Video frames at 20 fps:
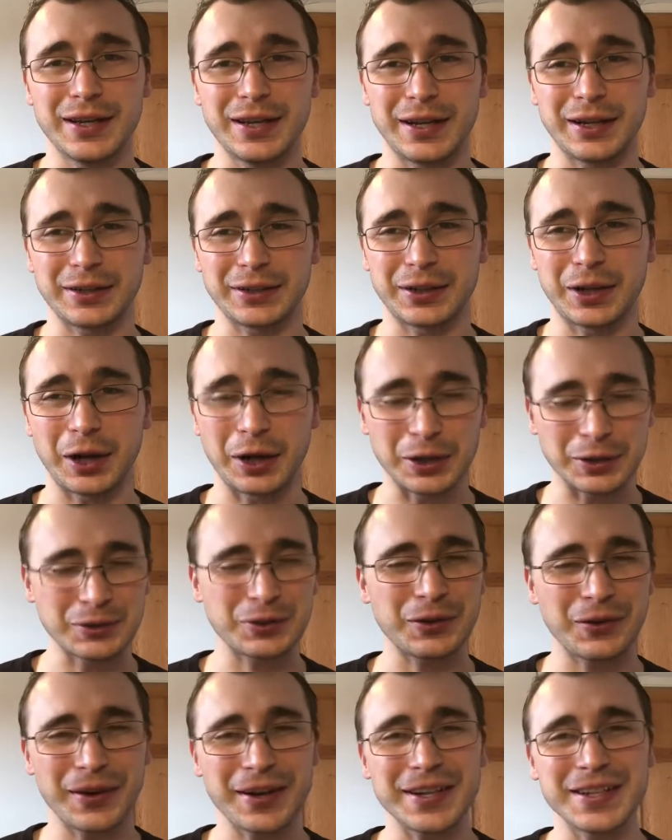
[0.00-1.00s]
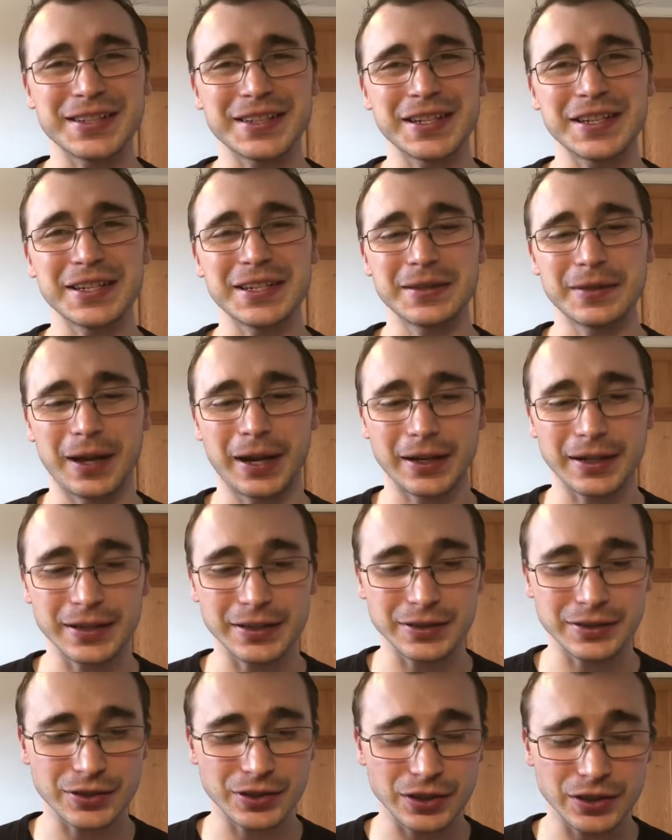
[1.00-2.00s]
and kind of crazy, and it
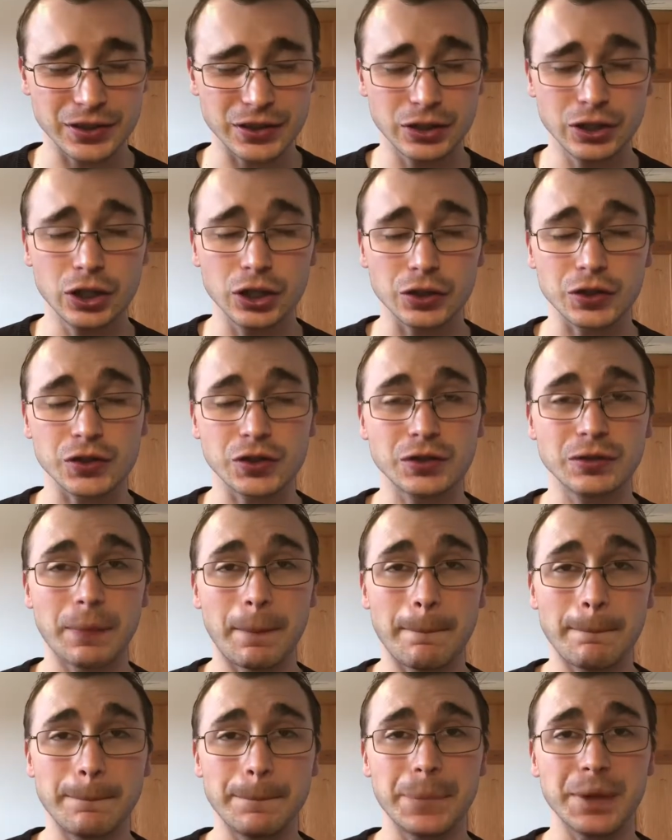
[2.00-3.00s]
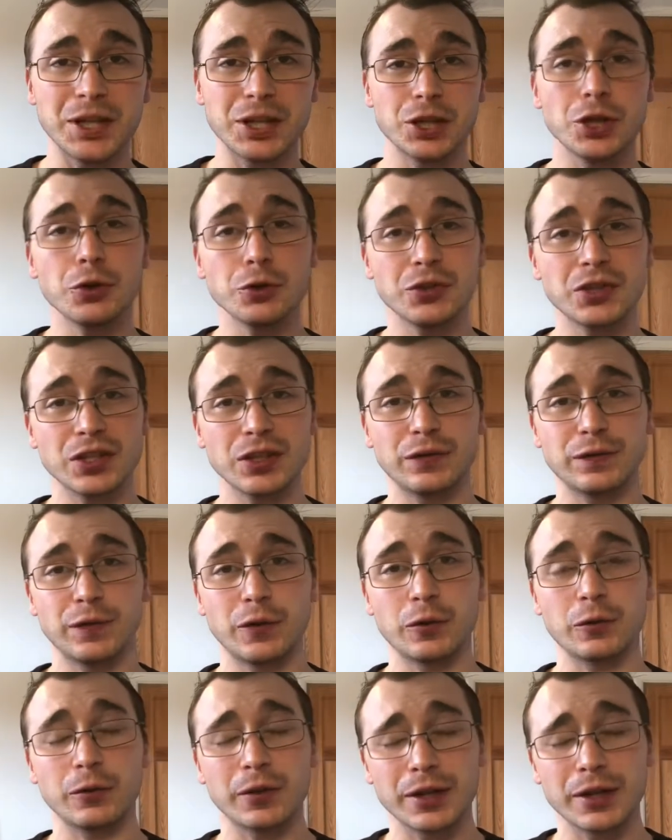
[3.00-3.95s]
just looks beautiful.